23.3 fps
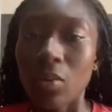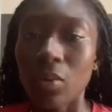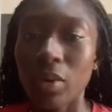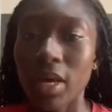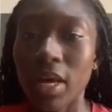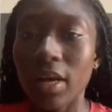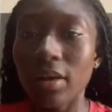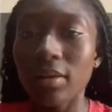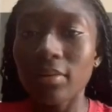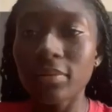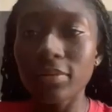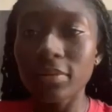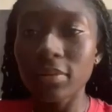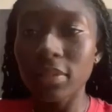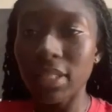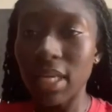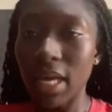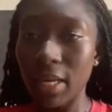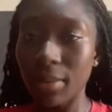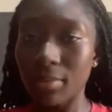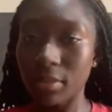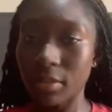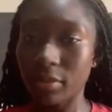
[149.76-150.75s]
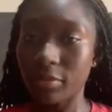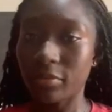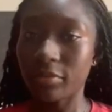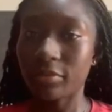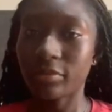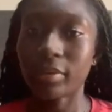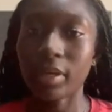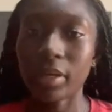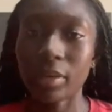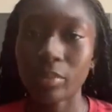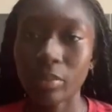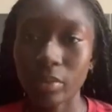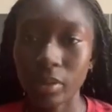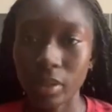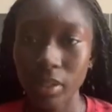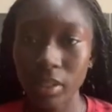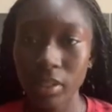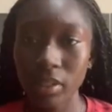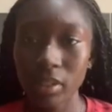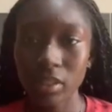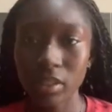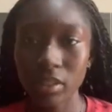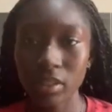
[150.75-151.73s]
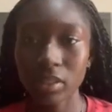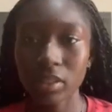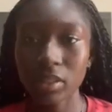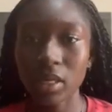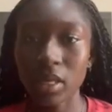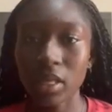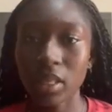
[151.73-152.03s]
We have types of fibroids,